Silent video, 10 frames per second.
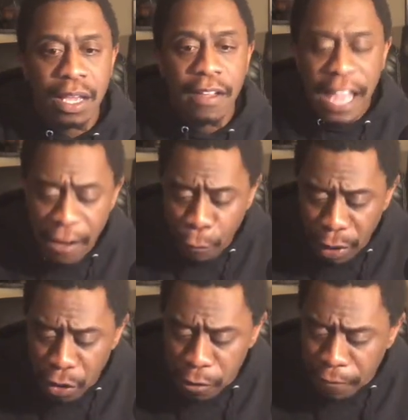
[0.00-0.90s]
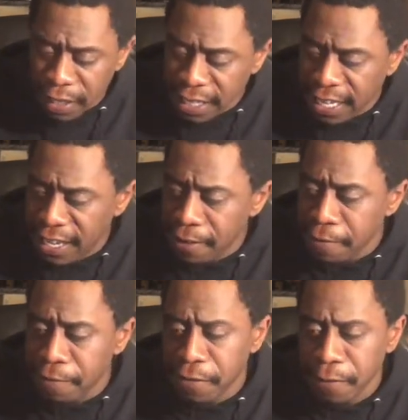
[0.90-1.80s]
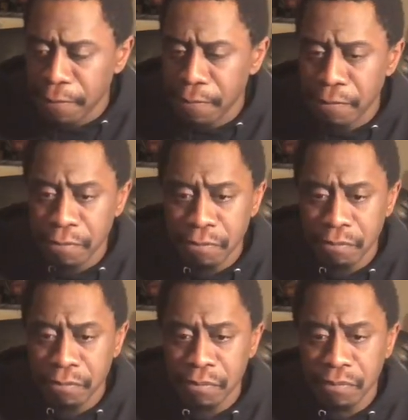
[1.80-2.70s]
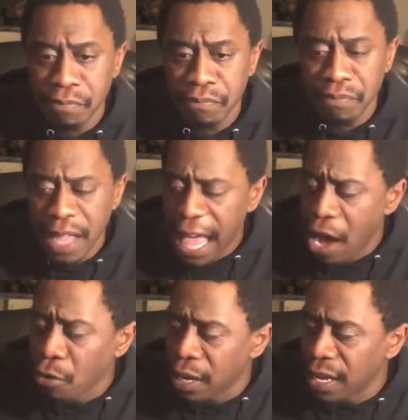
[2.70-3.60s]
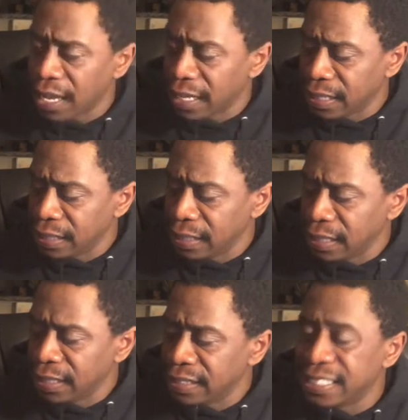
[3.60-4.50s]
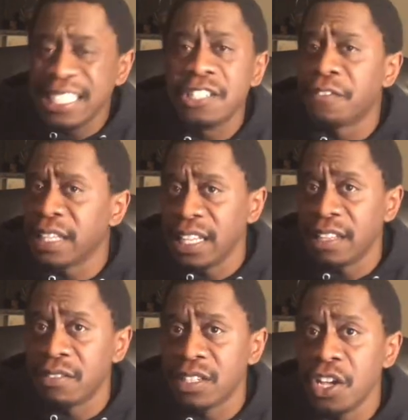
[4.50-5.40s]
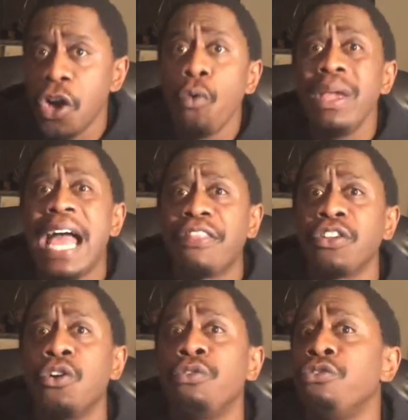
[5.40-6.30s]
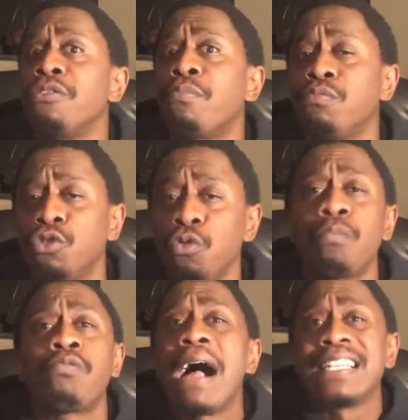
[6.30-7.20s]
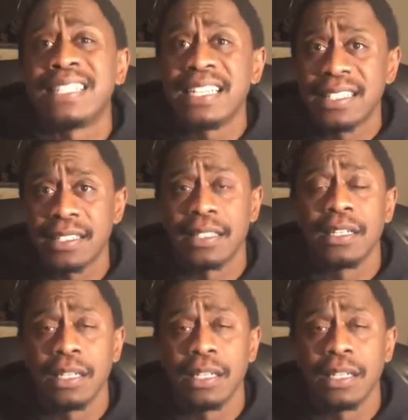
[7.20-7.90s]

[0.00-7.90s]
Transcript: If we're going to forgive how Jesus forgives, we have to go through the true process.